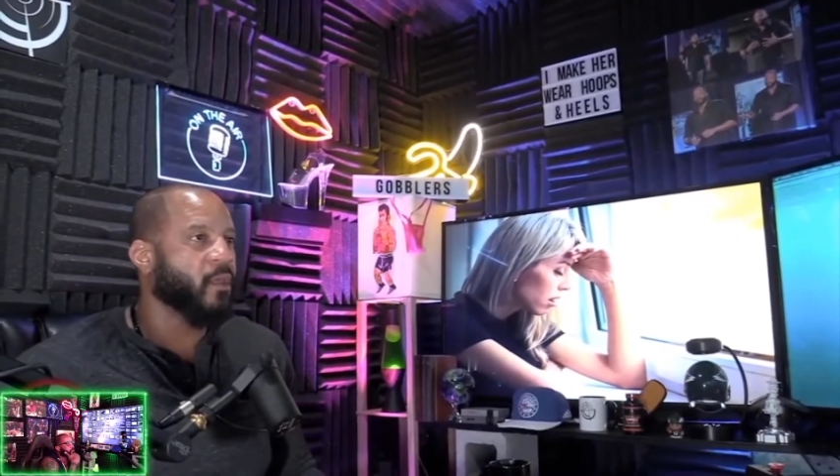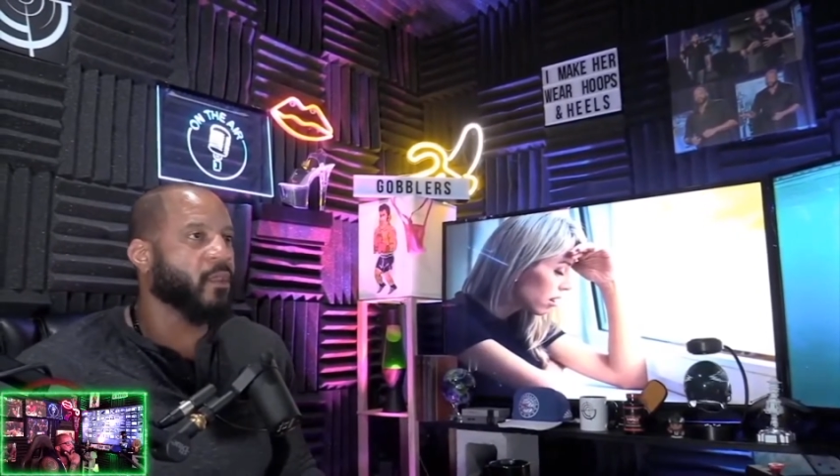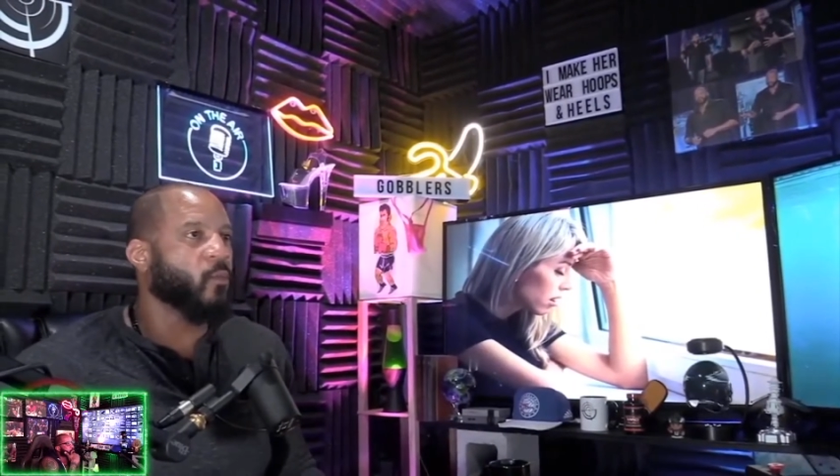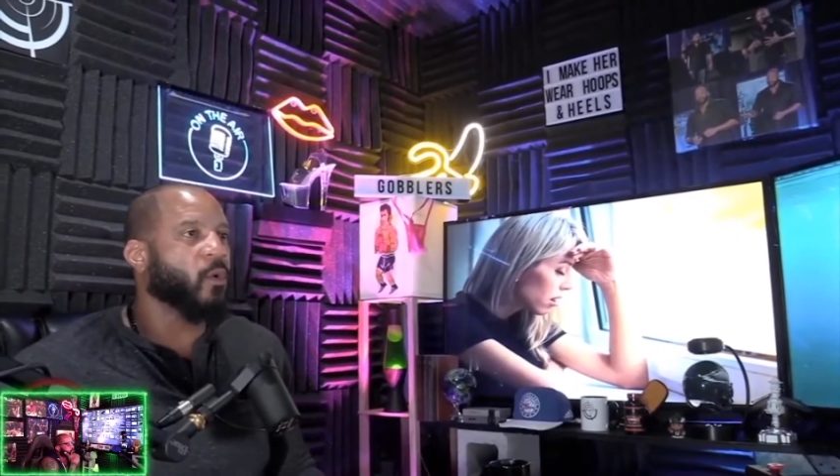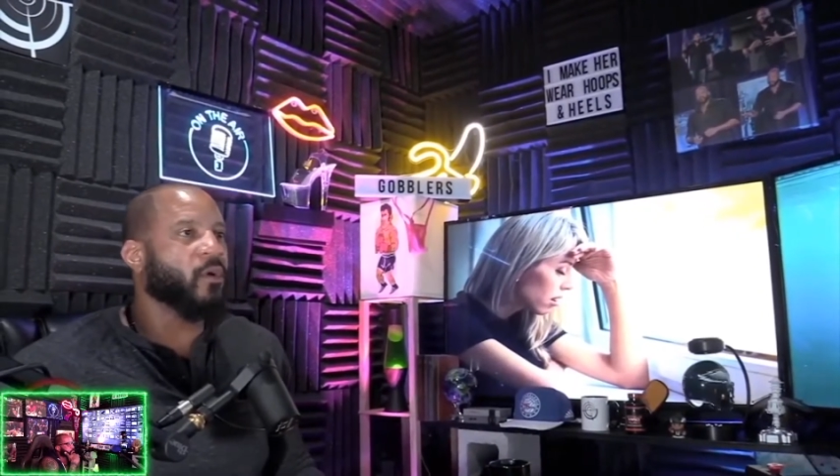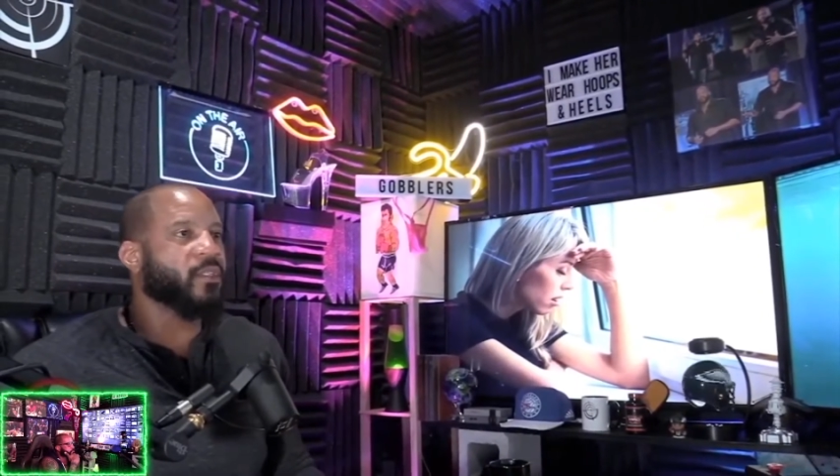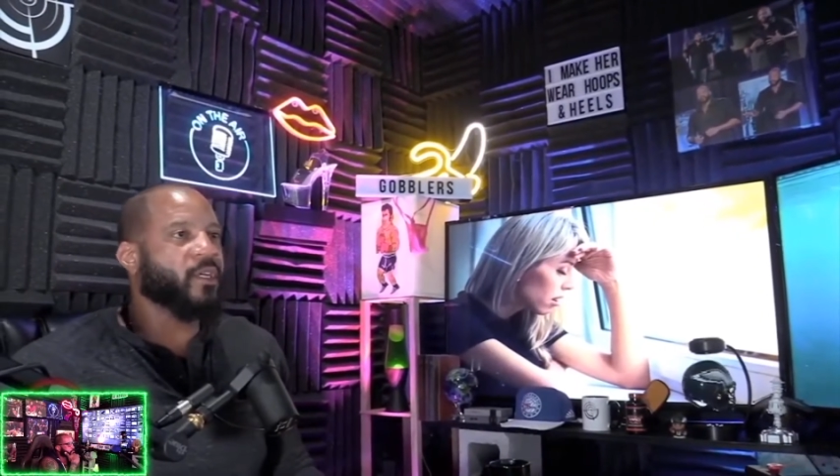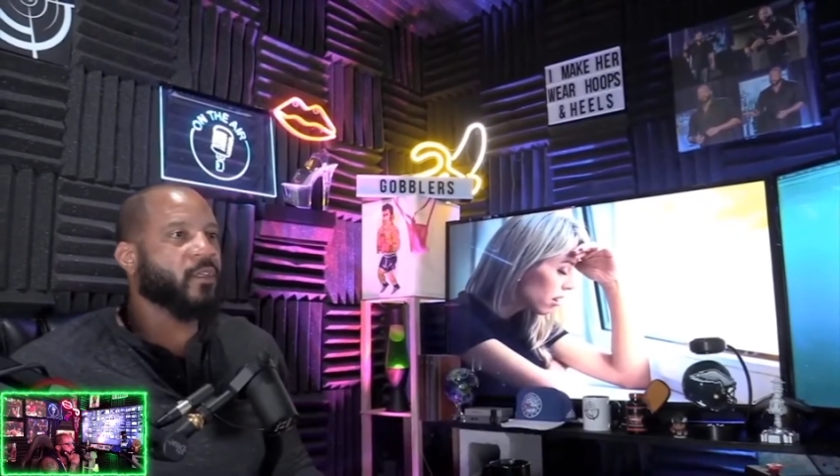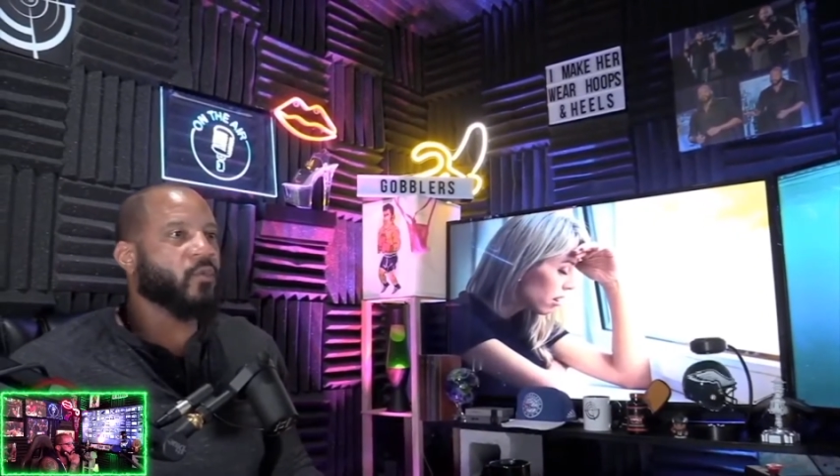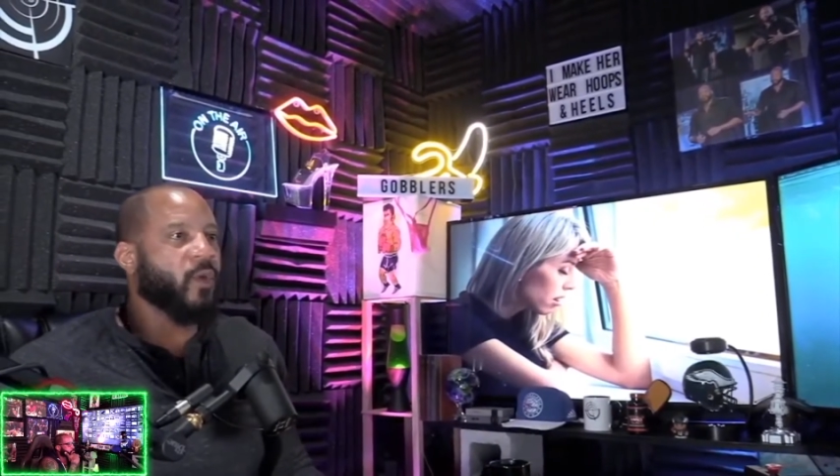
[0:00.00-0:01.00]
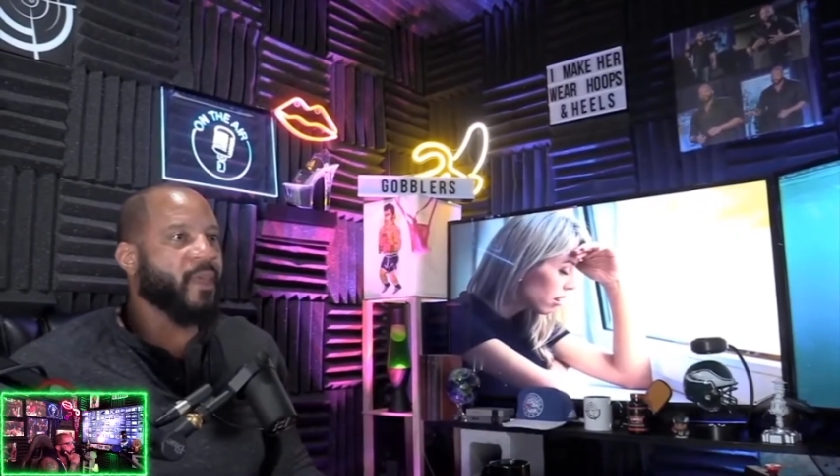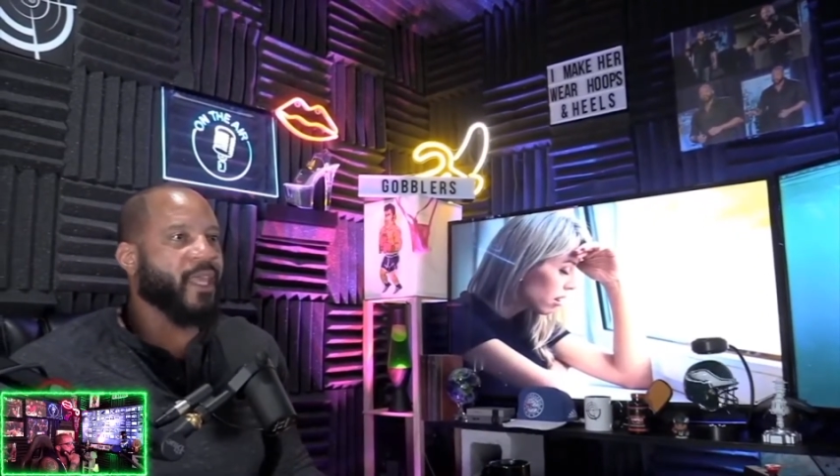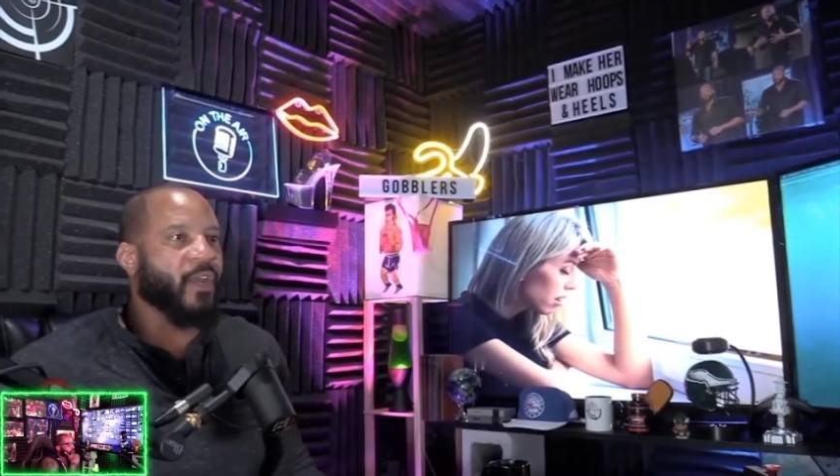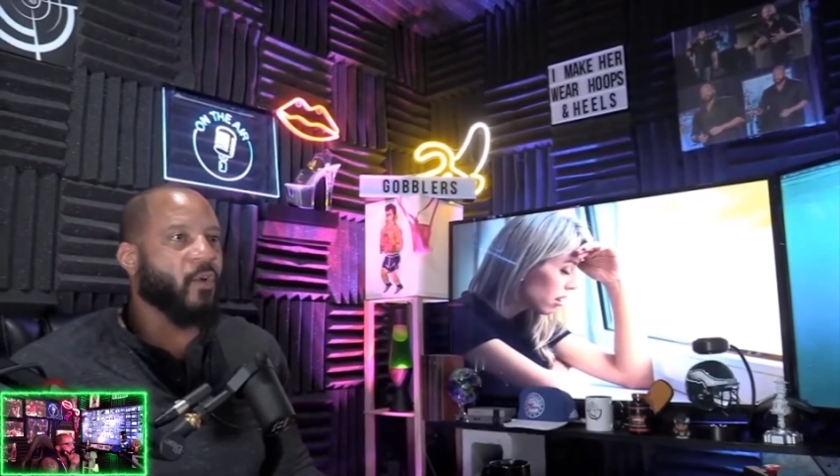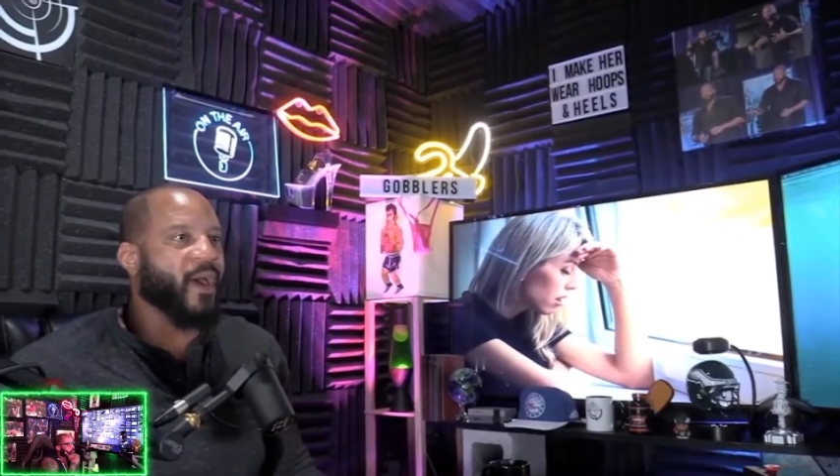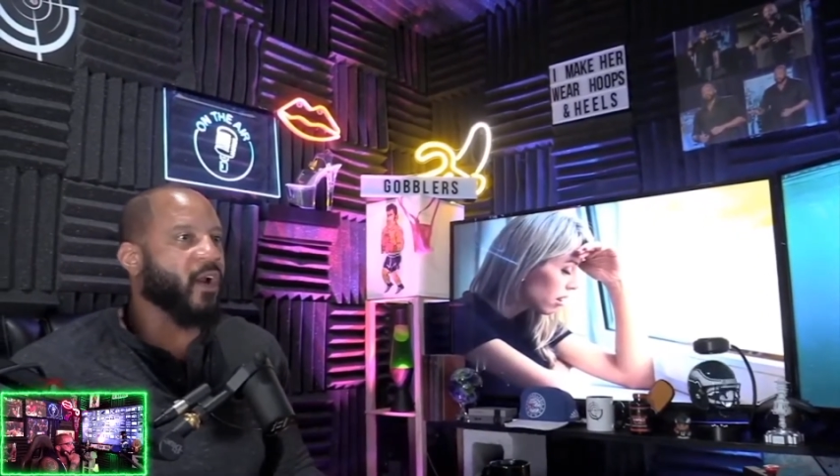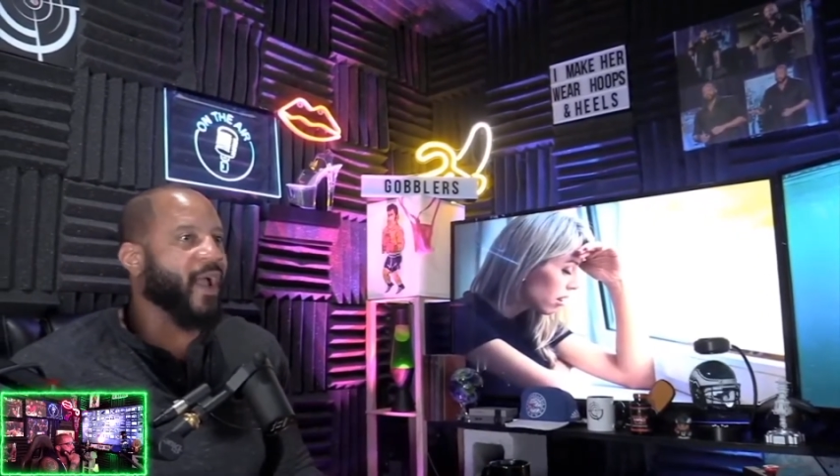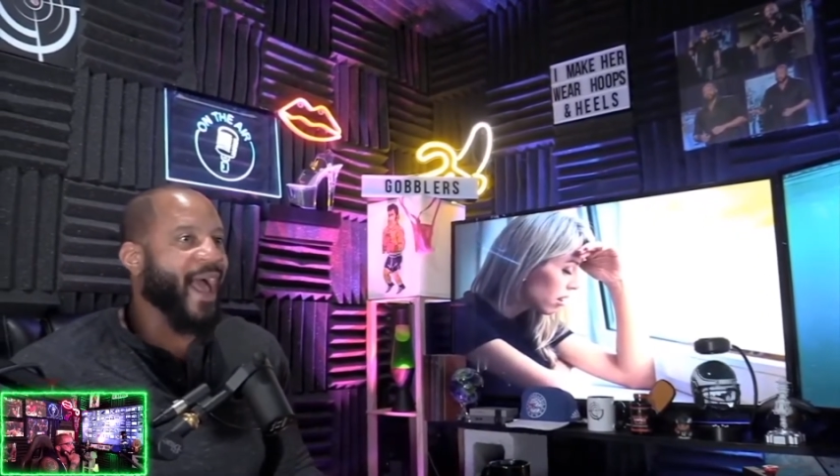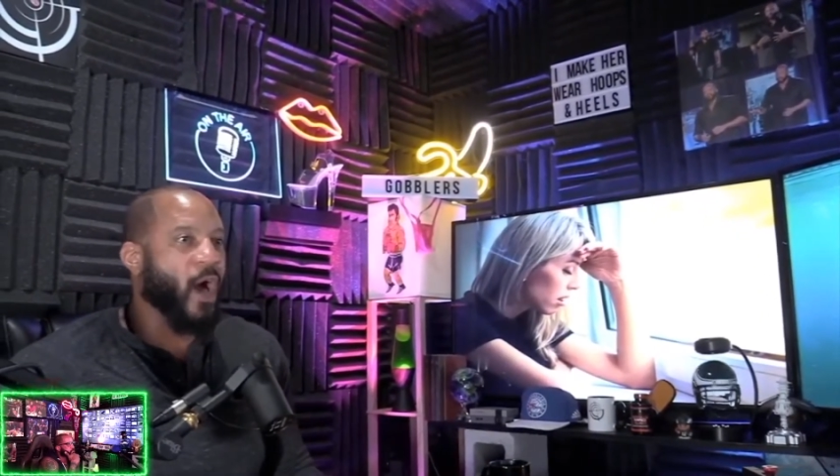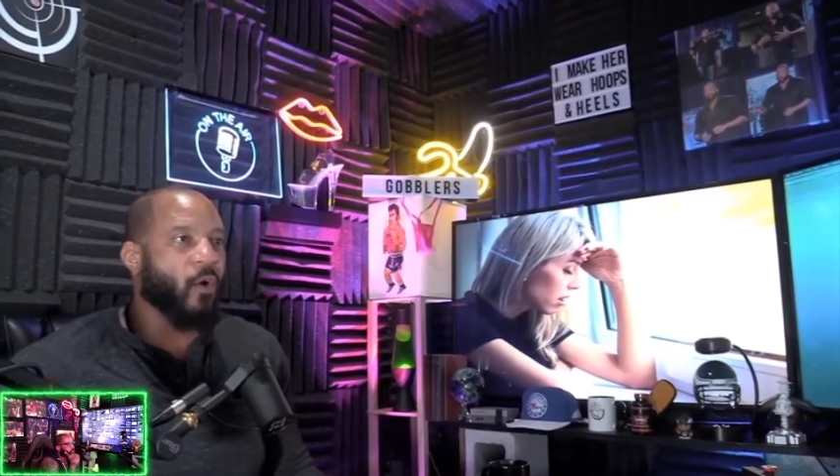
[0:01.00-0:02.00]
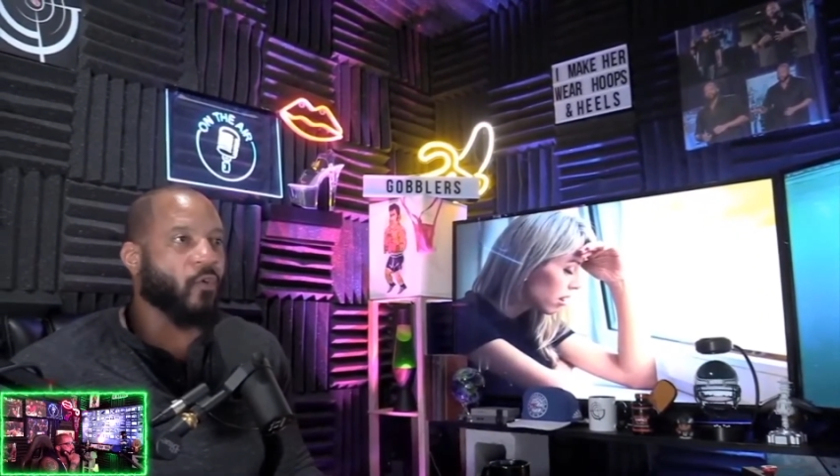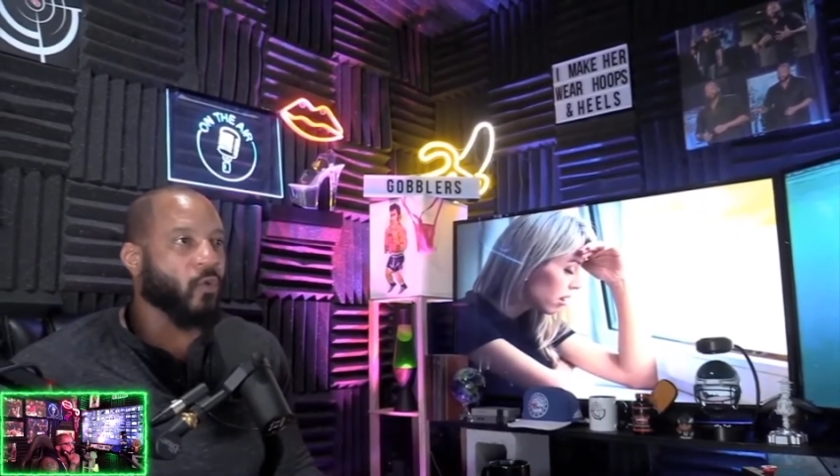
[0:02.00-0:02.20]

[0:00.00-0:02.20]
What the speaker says: The world tells women that no matter how